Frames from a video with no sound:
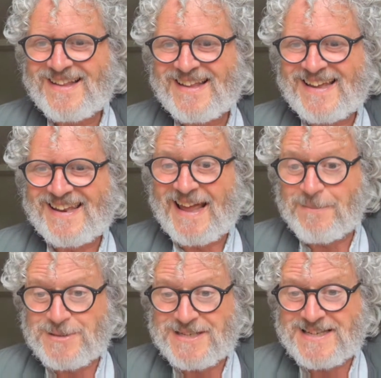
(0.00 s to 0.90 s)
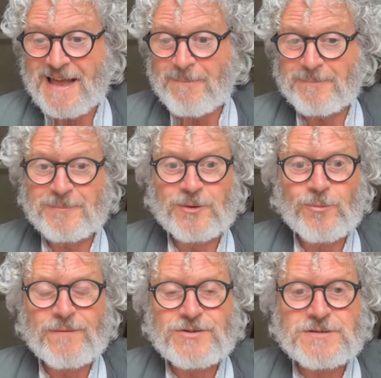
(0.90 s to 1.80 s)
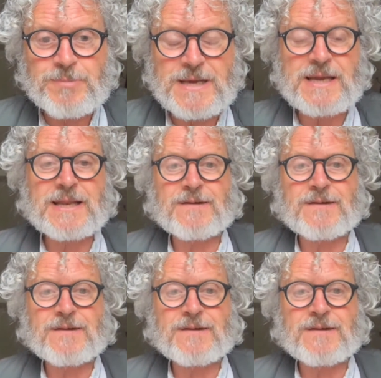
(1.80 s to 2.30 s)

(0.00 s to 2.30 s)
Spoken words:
and Amsterdam, where I've just been.